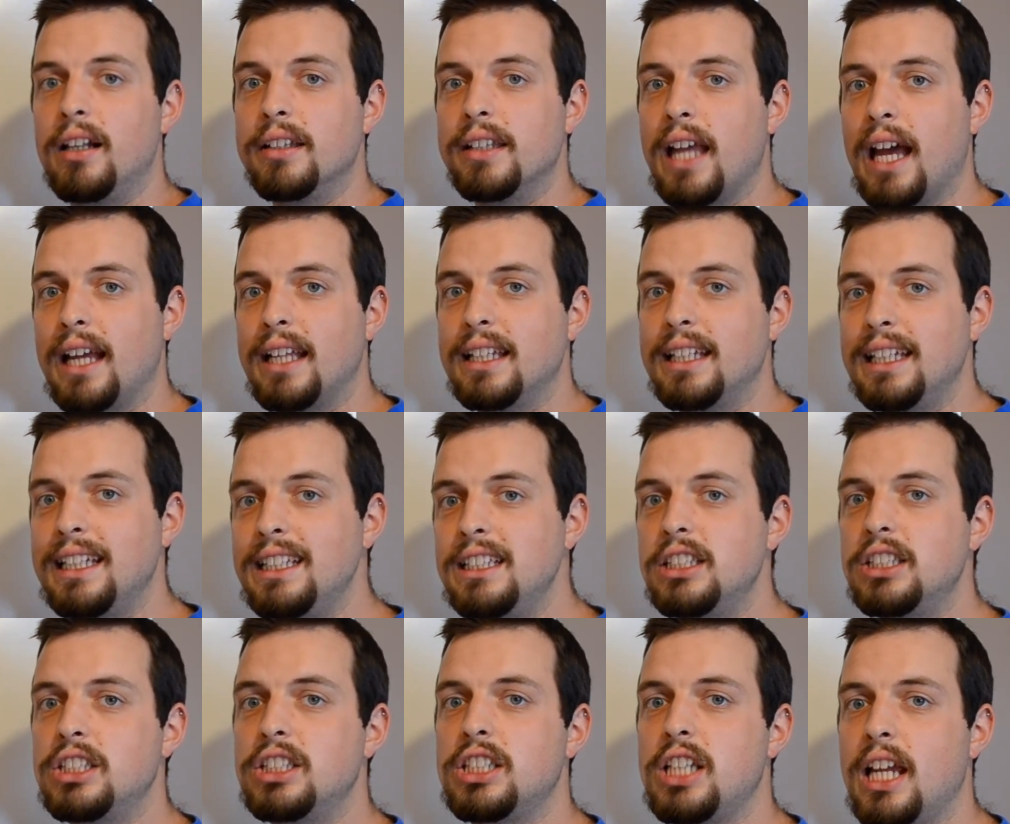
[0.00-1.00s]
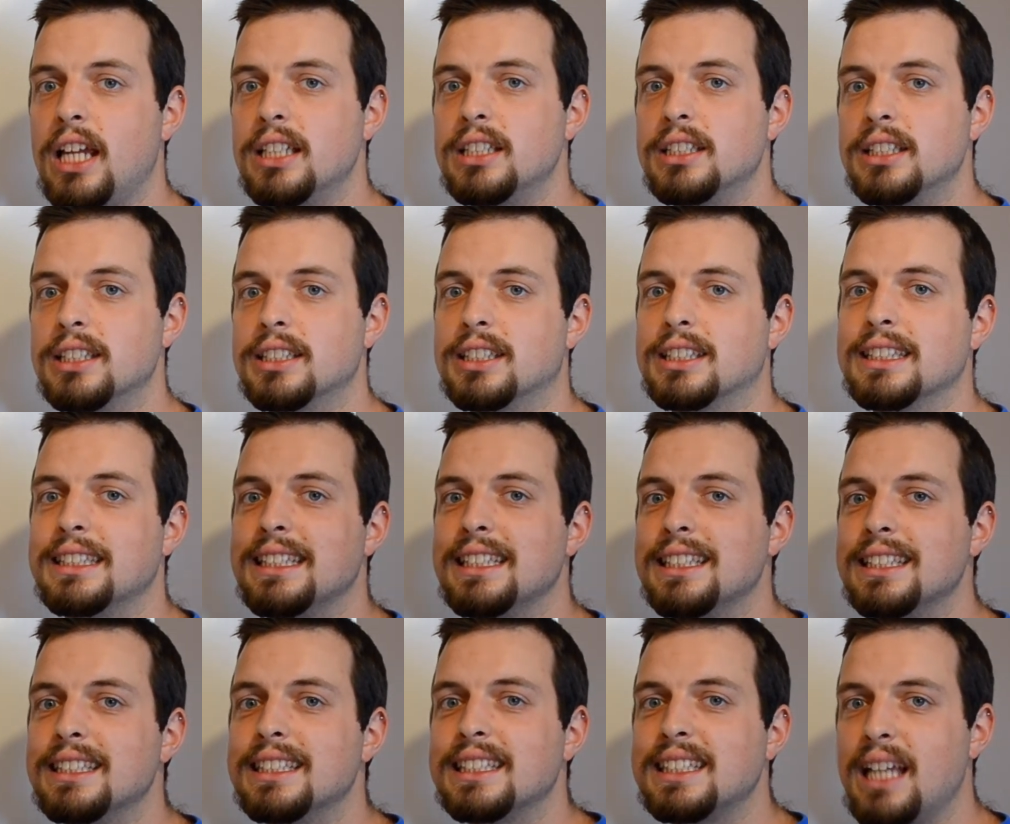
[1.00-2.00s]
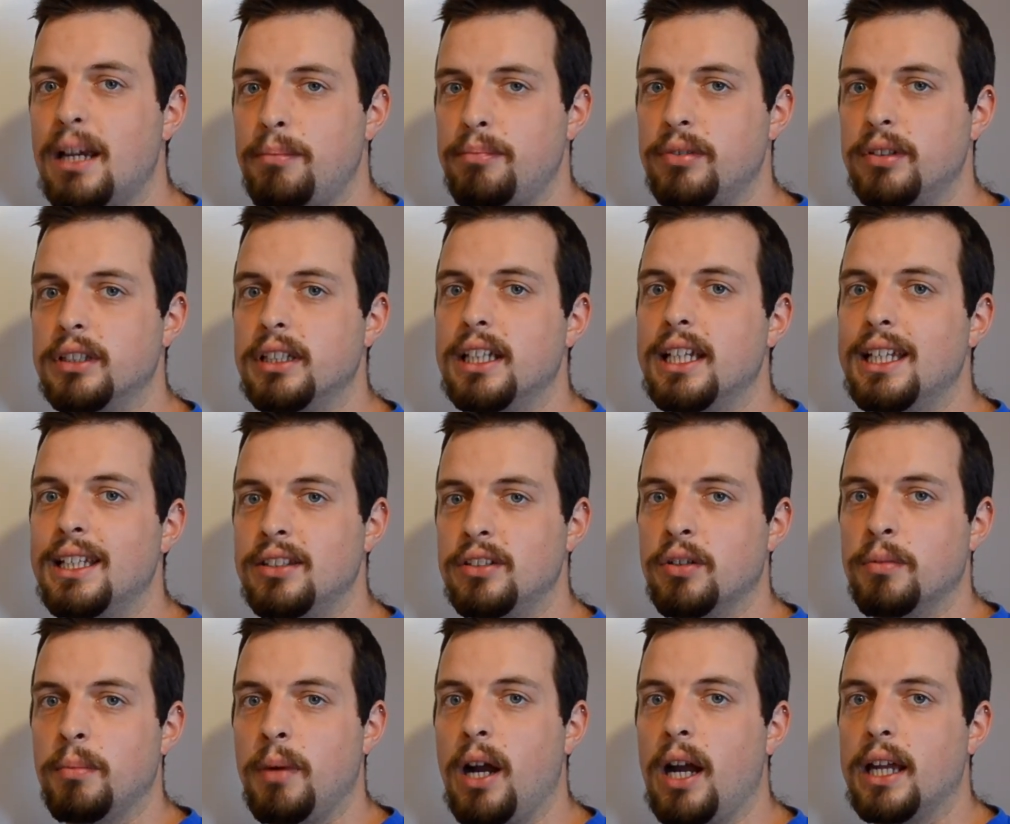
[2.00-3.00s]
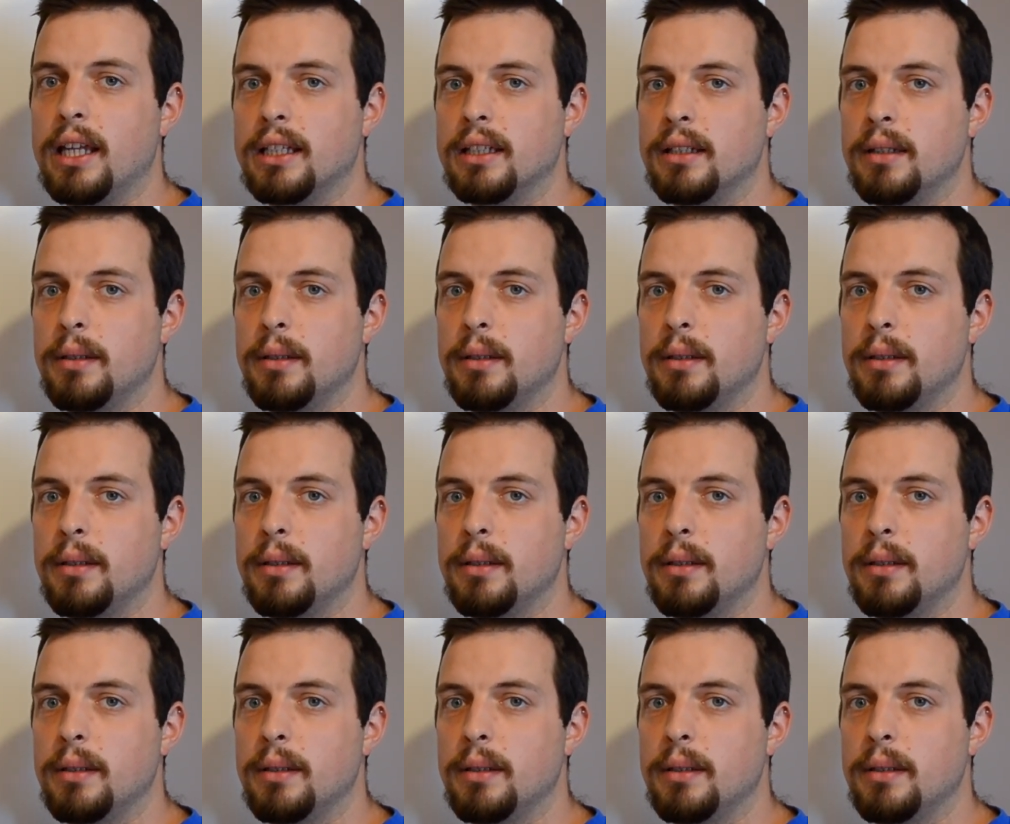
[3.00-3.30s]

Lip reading: that each change is considered separate in your mind.